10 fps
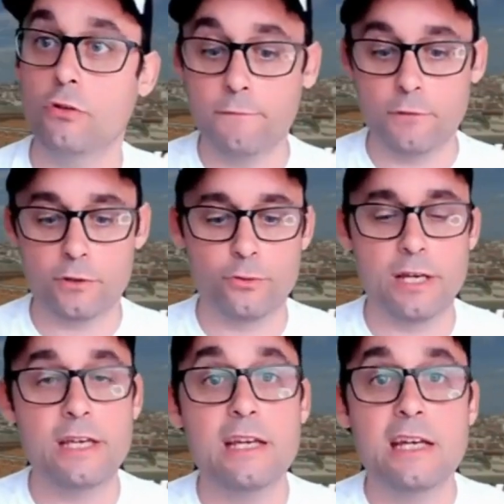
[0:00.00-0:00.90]
for
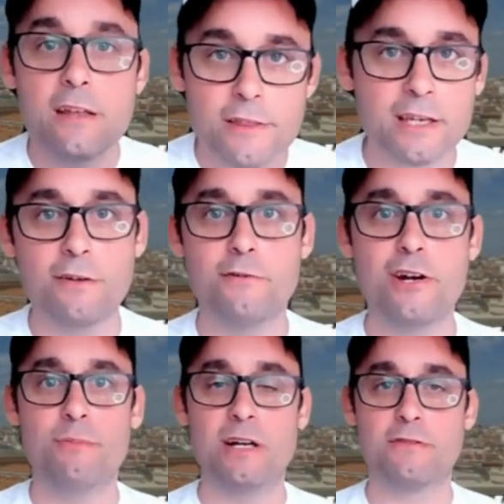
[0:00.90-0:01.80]
today. Thank you very
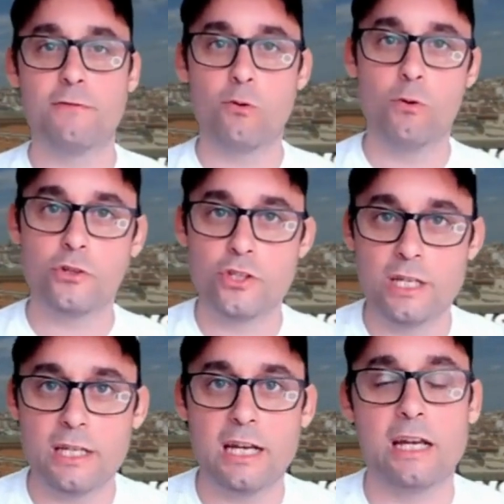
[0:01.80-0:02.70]
much for
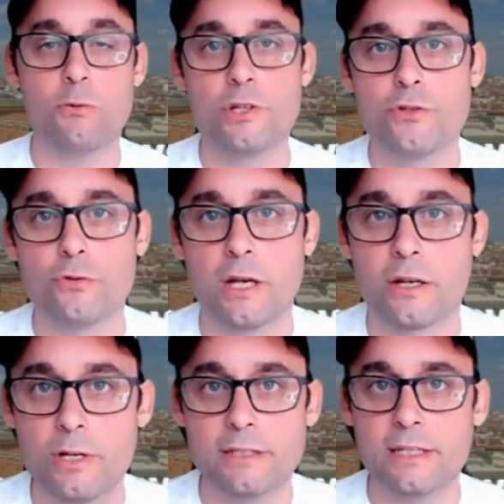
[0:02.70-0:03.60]
watching. I wish you a
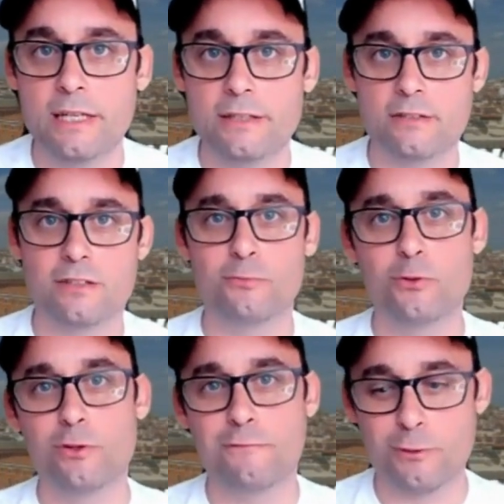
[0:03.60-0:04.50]
great day. This is
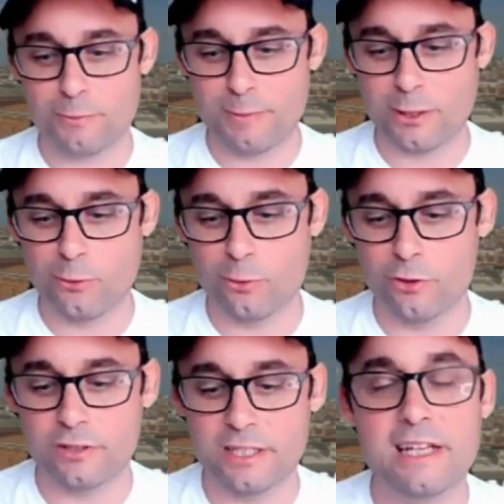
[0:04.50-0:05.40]
Bruno from
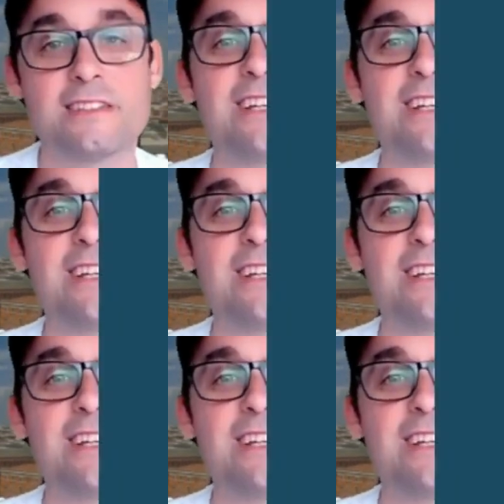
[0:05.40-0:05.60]
Spainguru.es.